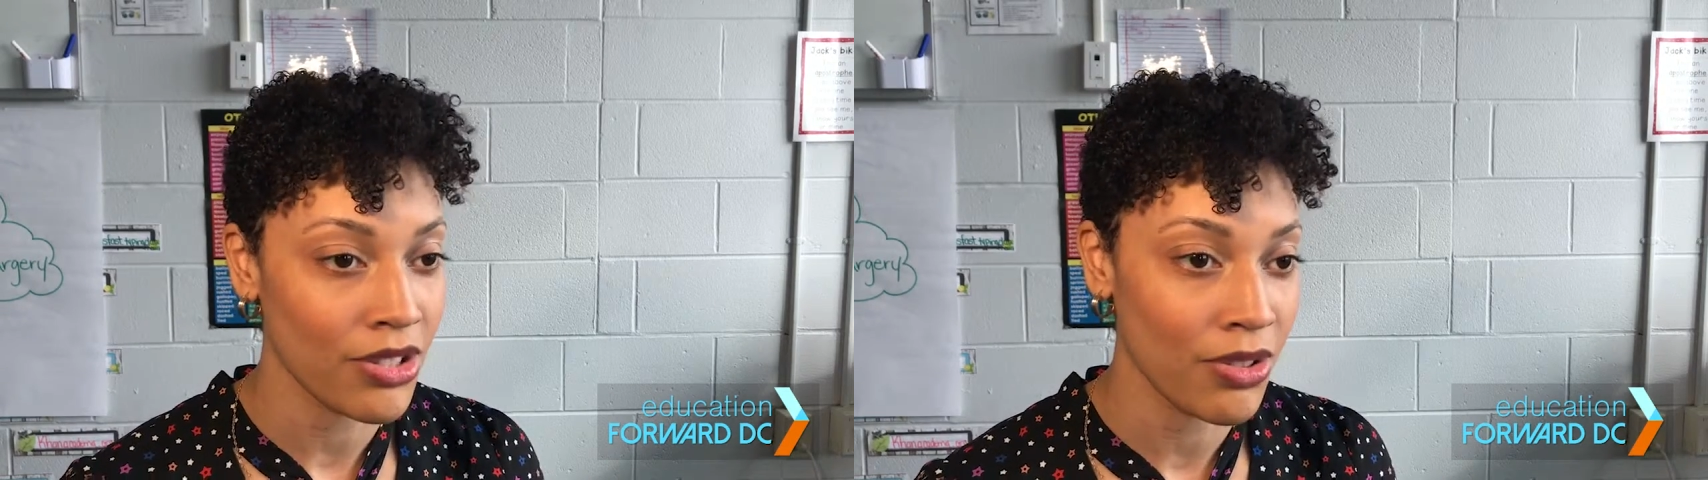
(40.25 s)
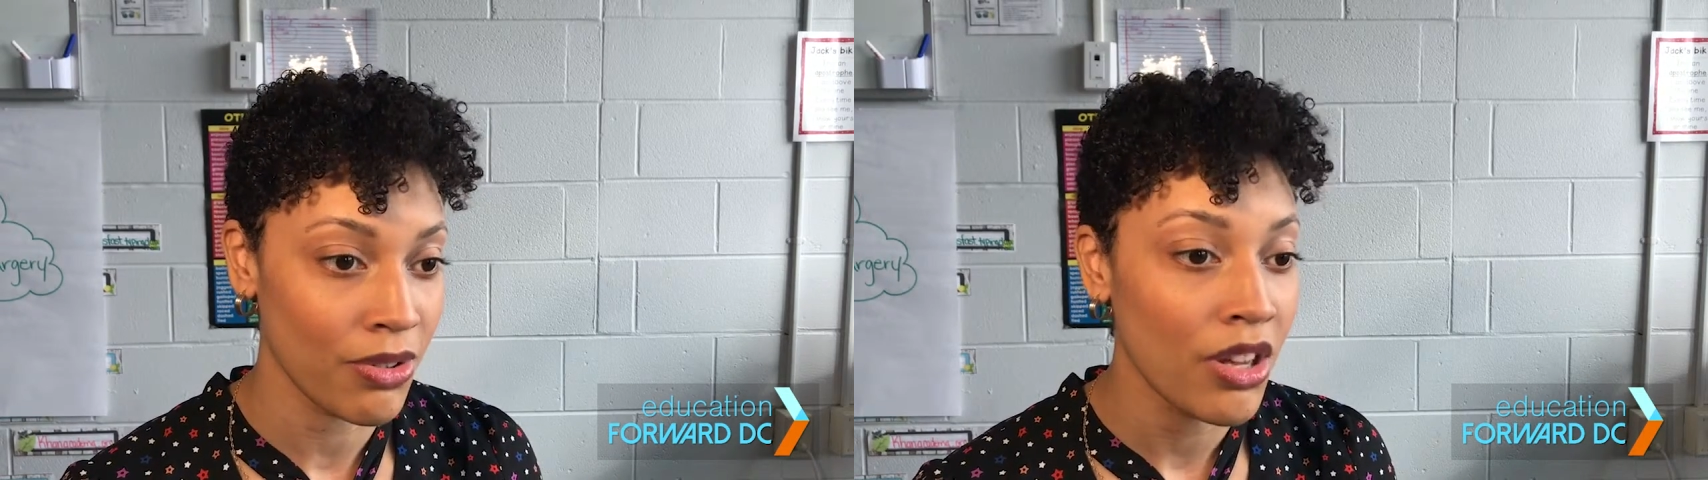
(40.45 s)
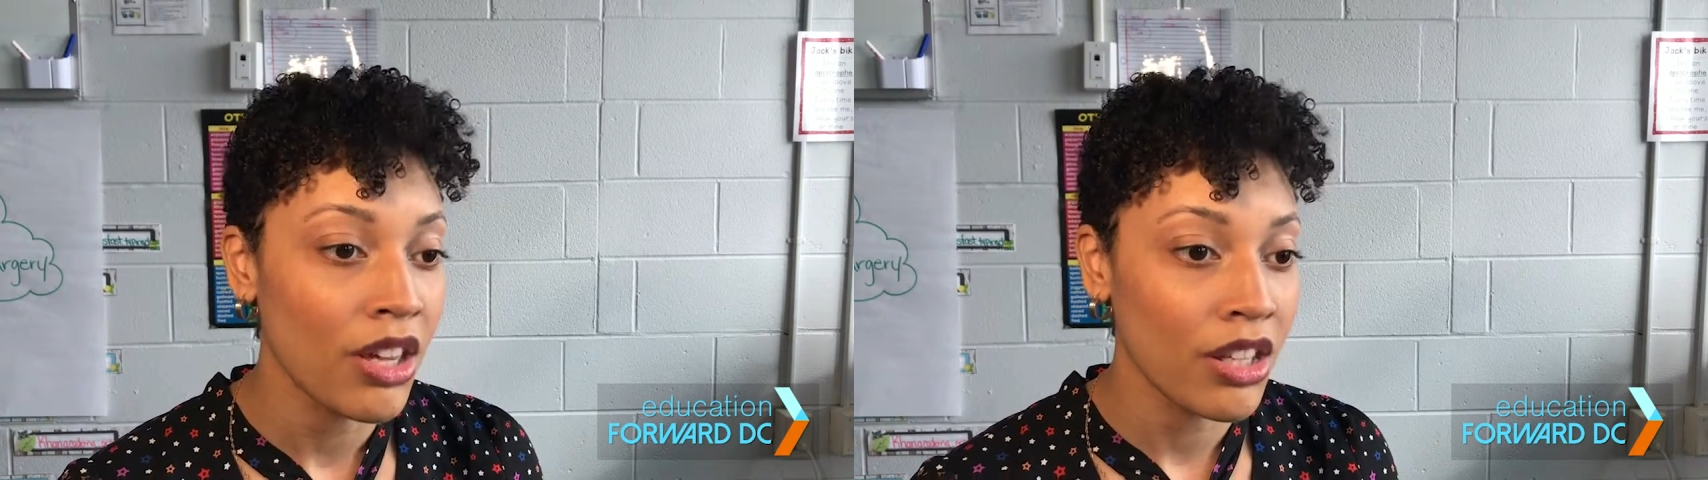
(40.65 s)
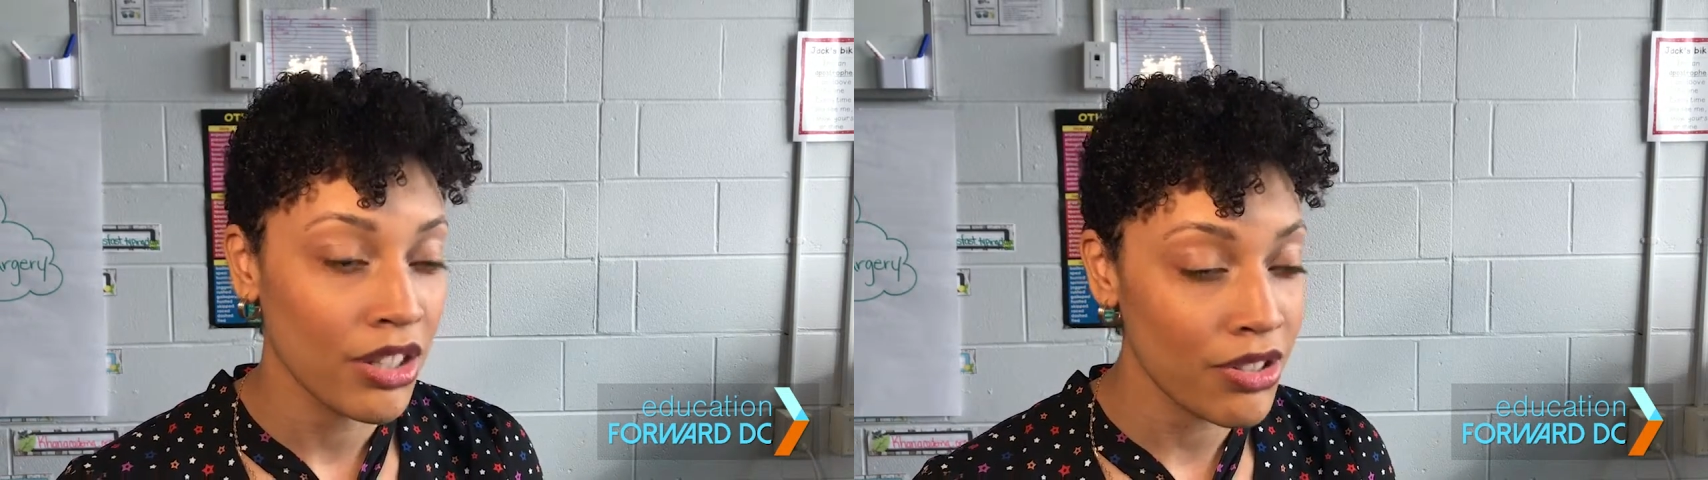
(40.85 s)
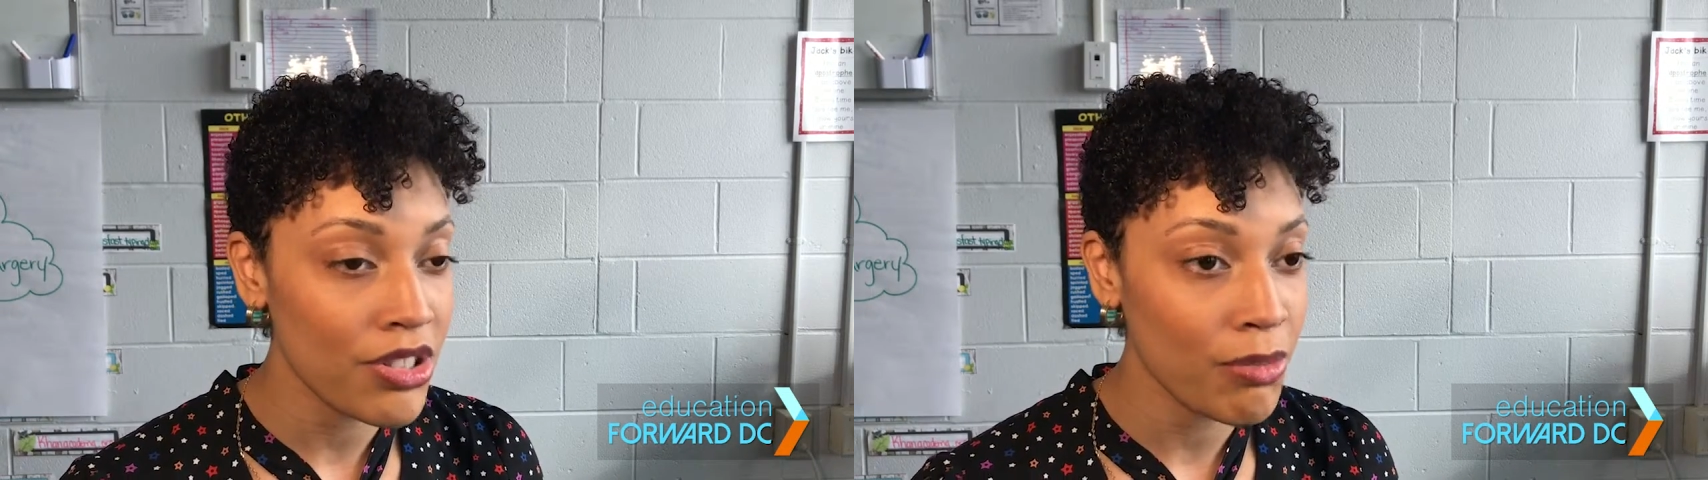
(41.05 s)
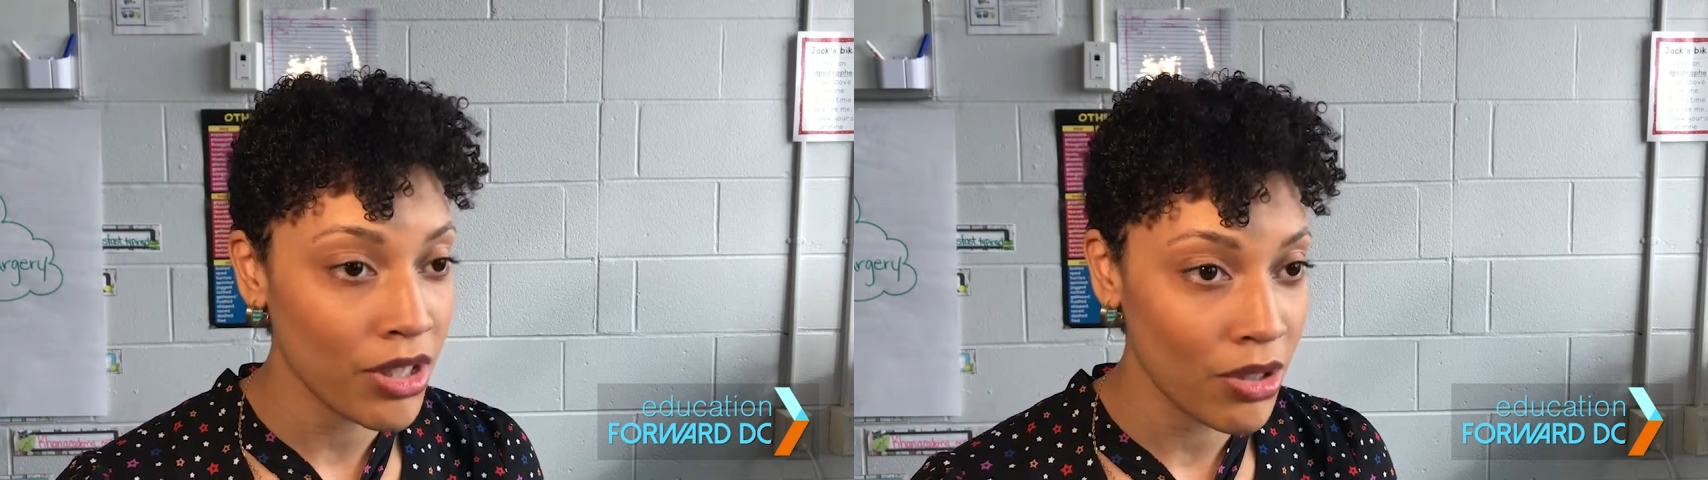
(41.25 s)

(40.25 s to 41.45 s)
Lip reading: to here's something